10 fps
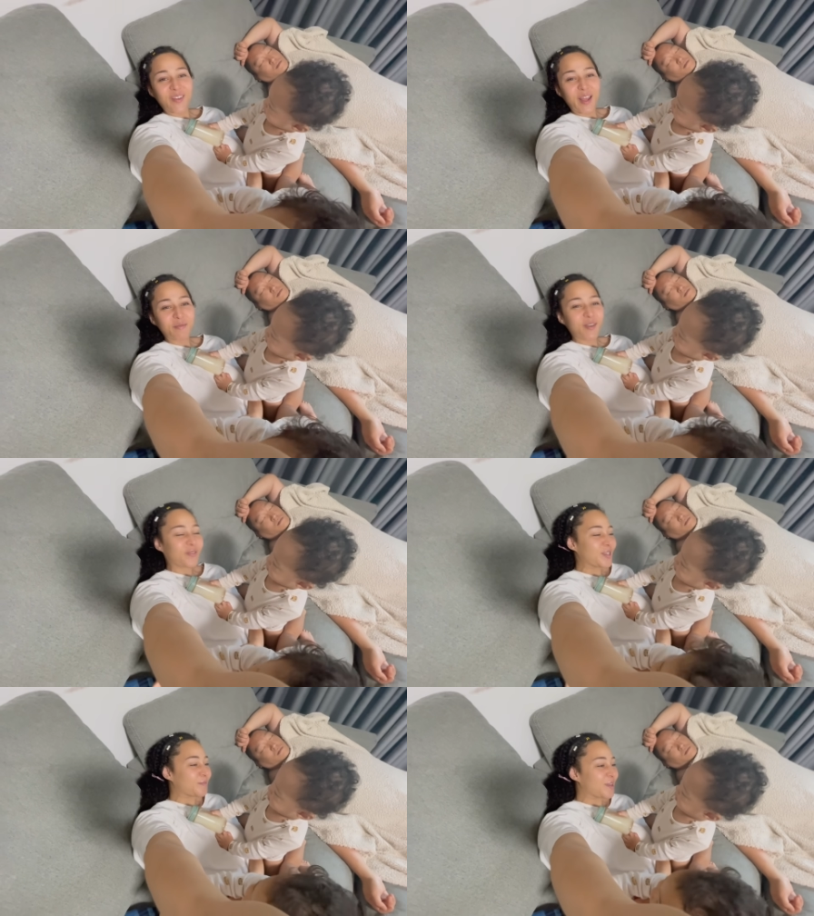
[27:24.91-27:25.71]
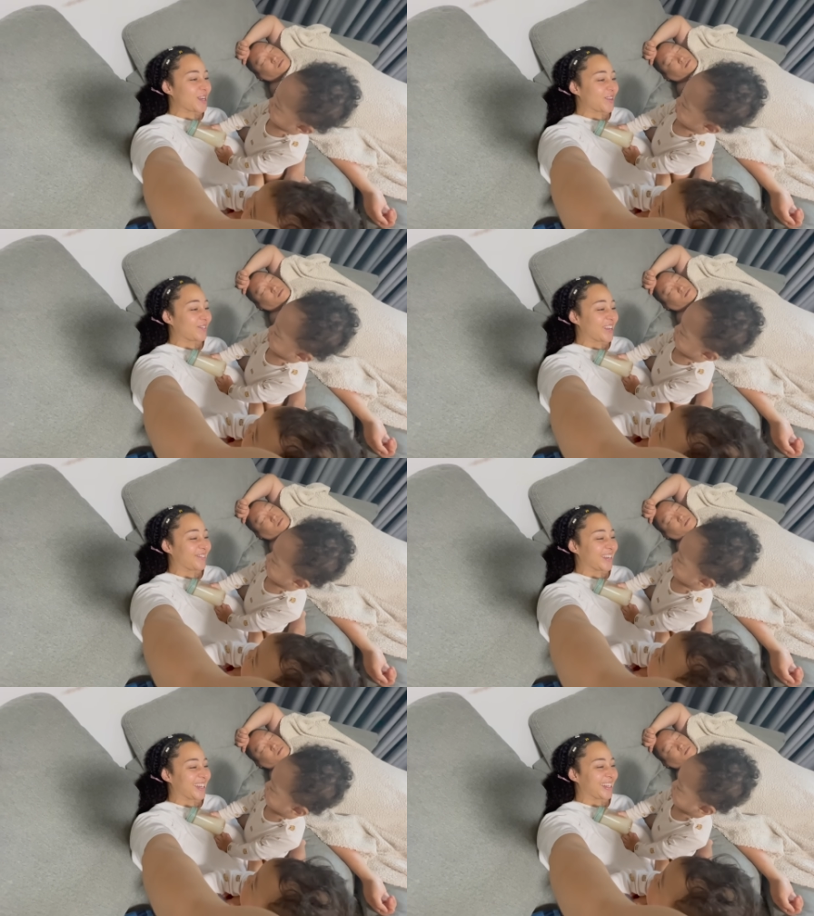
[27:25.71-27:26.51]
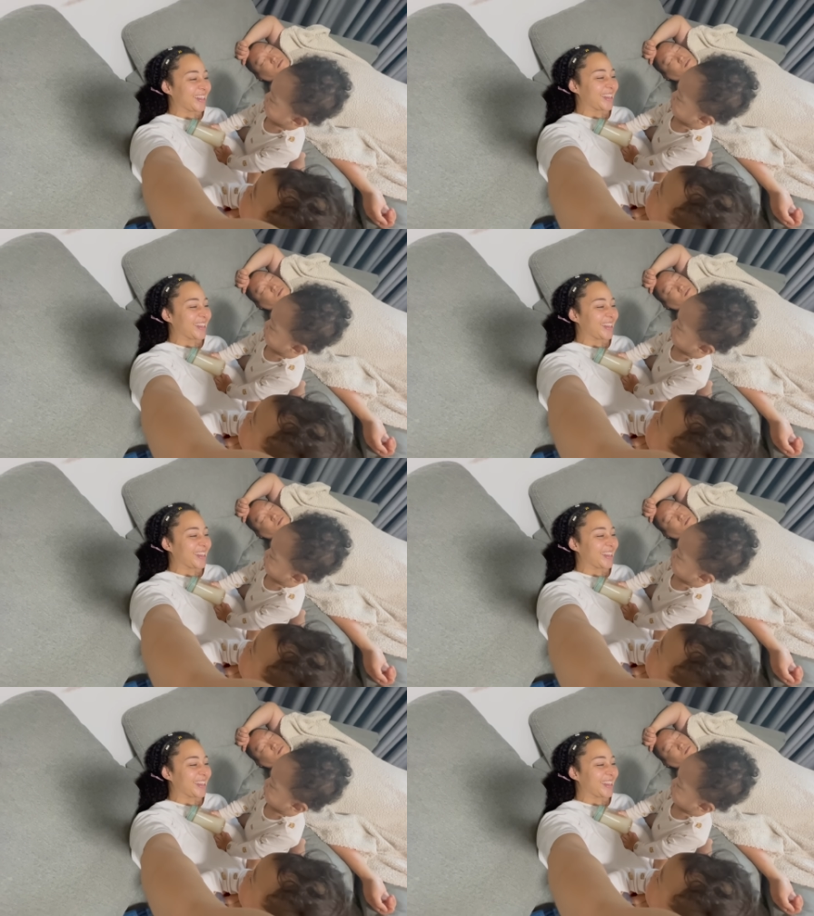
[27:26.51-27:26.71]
Like me on Facebook, and we will.